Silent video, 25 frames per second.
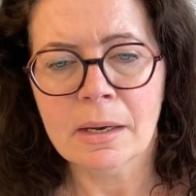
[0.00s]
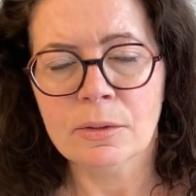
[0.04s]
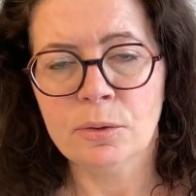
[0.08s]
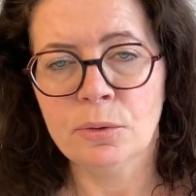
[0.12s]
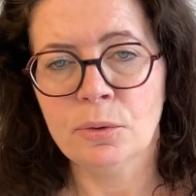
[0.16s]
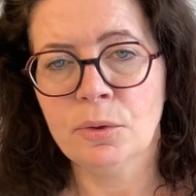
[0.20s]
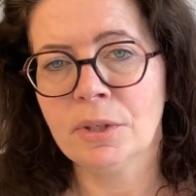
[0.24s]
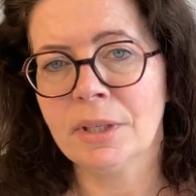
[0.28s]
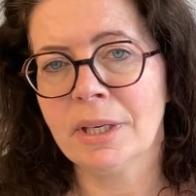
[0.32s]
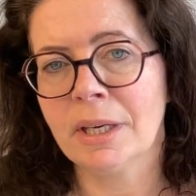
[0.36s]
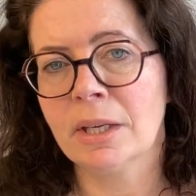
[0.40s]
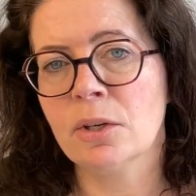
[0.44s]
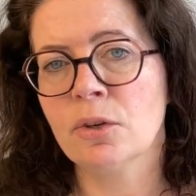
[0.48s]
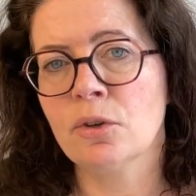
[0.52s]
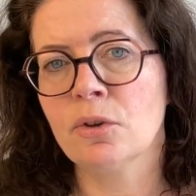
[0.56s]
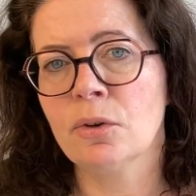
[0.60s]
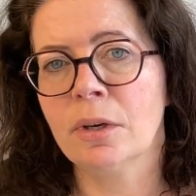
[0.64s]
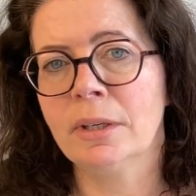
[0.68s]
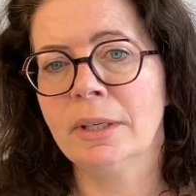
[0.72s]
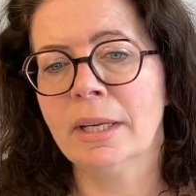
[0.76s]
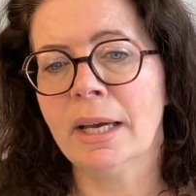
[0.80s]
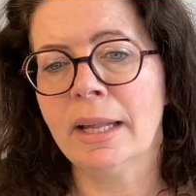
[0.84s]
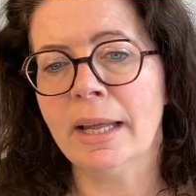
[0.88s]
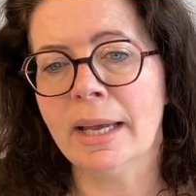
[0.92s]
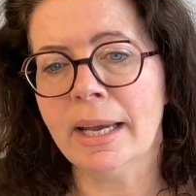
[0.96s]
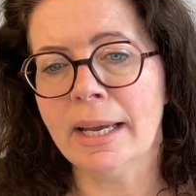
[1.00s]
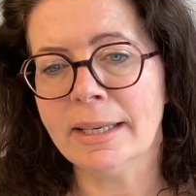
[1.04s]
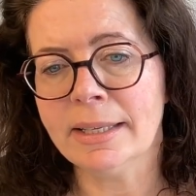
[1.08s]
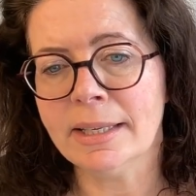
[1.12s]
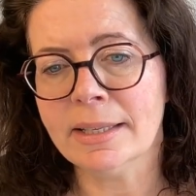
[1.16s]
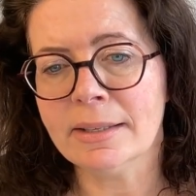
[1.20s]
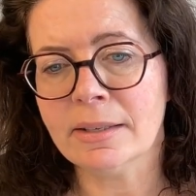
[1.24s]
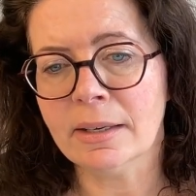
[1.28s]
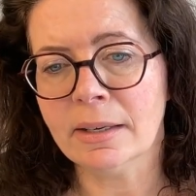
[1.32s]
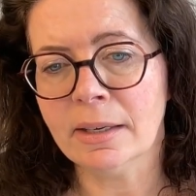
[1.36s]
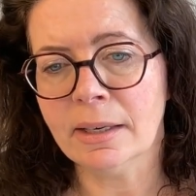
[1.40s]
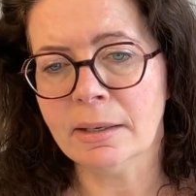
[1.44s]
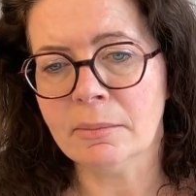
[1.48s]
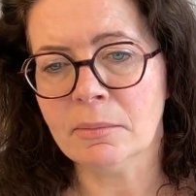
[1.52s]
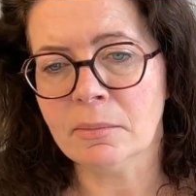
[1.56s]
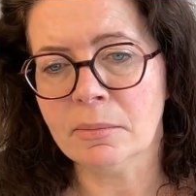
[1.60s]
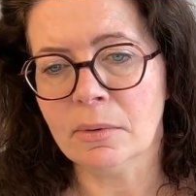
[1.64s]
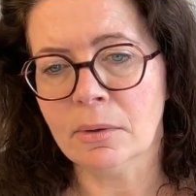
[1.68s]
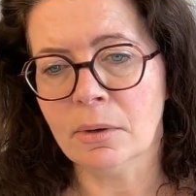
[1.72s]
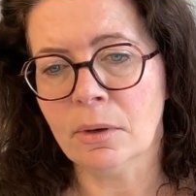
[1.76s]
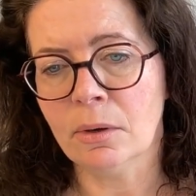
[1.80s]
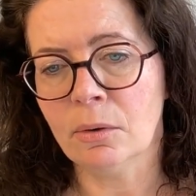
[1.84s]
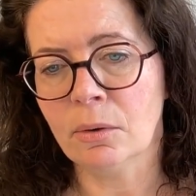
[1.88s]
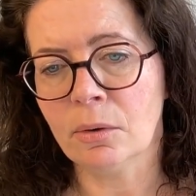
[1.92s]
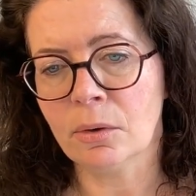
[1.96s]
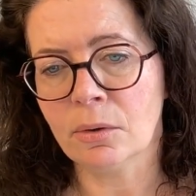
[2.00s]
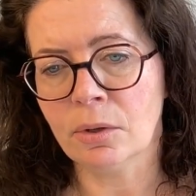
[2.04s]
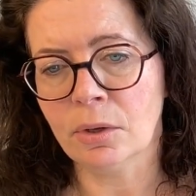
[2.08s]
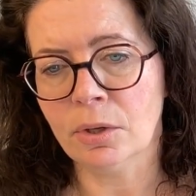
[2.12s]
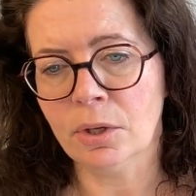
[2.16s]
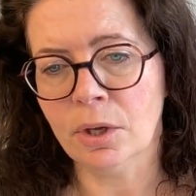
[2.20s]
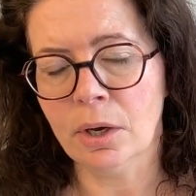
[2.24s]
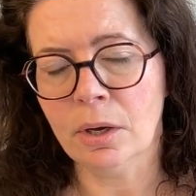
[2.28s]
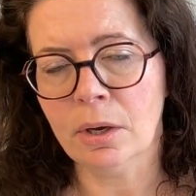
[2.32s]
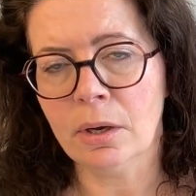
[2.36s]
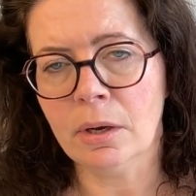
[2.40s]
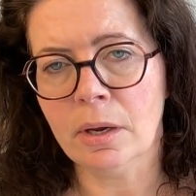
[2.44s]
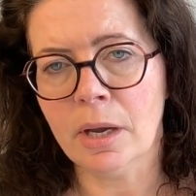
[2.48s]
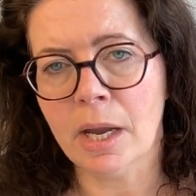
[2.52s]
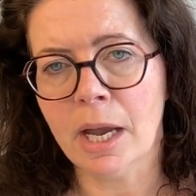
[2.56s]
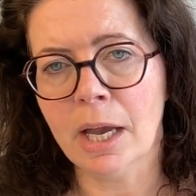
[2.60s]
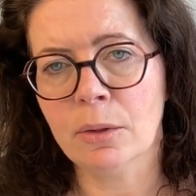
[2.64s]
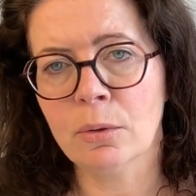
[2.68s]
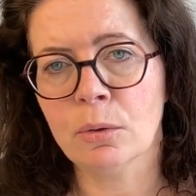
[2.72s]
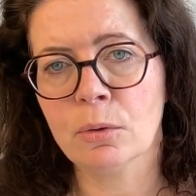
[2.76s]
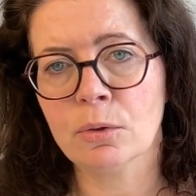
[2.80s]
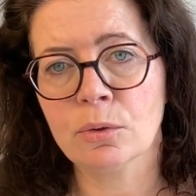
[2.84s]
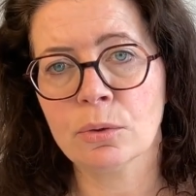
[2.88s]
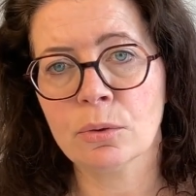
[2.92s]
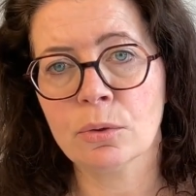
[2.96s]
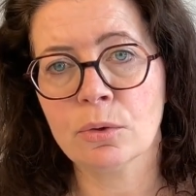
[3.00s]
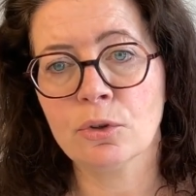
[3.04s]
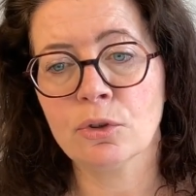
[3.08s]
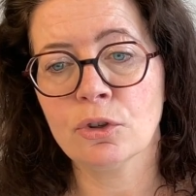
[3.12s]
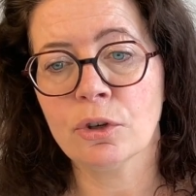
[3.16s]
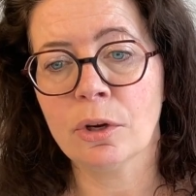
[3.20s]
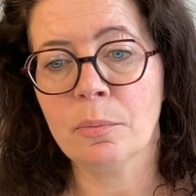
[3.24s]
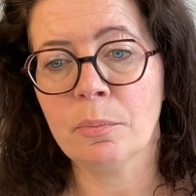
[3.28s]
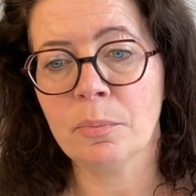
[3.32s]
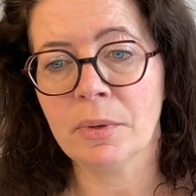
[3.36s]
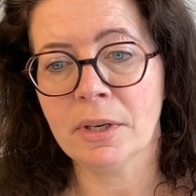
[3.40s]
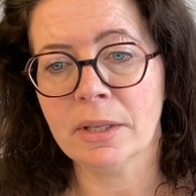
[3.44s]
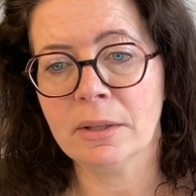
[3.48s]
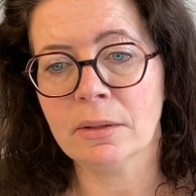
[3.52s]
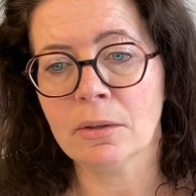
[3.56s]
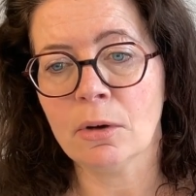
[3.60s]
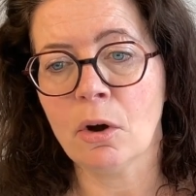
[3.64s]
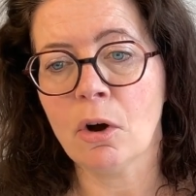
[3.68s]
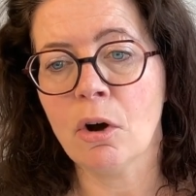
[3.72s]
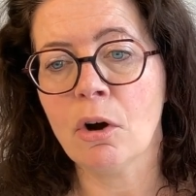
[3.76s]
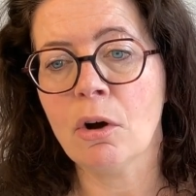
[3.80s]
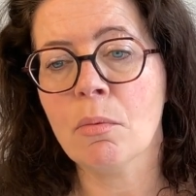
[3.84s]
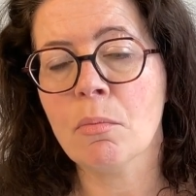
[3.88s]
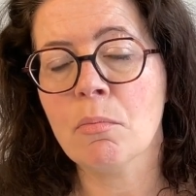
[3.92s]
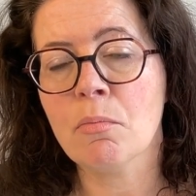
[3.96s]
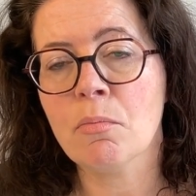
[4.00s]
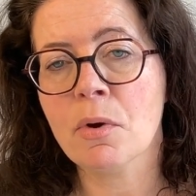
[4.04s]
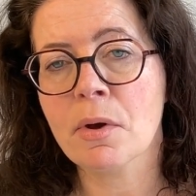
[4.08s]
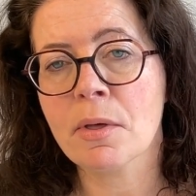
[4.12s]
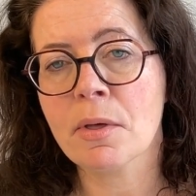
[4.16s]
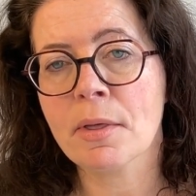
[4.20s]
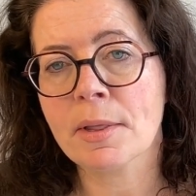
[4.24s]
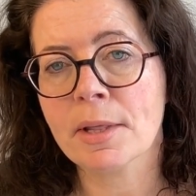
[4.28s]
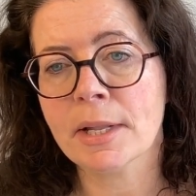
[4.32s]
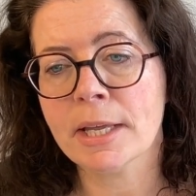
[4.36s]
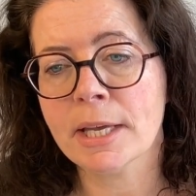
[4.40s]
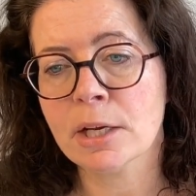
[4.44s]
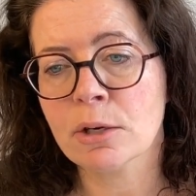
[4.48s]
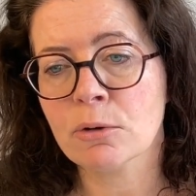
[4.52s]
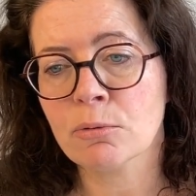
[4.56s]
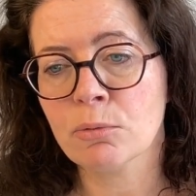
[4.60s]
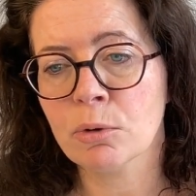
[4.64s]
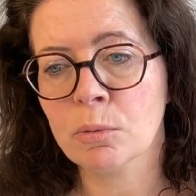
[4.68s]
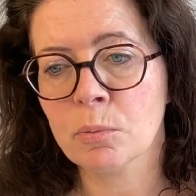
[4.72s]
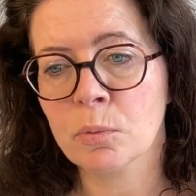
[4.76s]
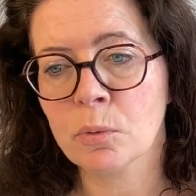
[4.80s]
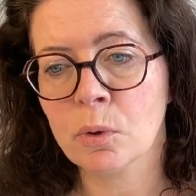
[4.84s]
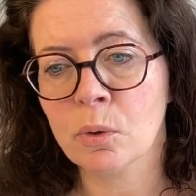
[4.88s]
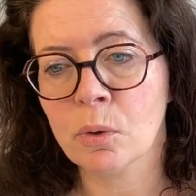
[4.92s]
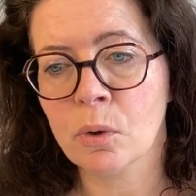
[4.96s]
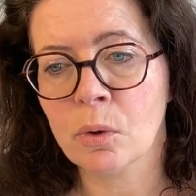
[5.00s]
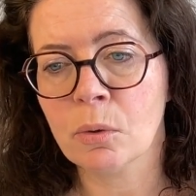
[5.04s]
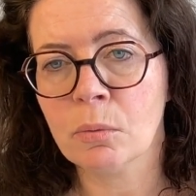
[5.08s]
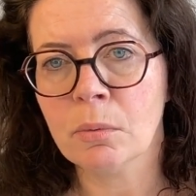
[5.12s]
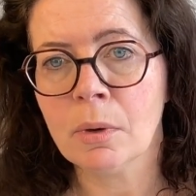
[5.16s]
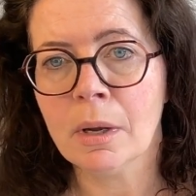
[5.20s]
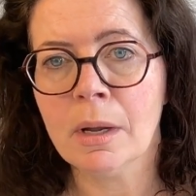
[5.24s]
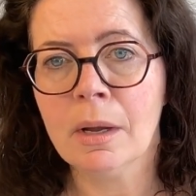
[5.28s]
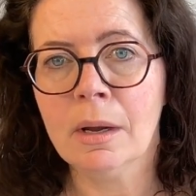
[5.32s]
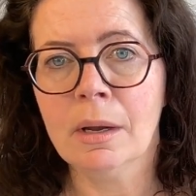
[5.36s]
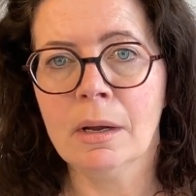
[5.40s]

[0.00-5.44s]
You can join at any time along the year, and also jump in on monthly group call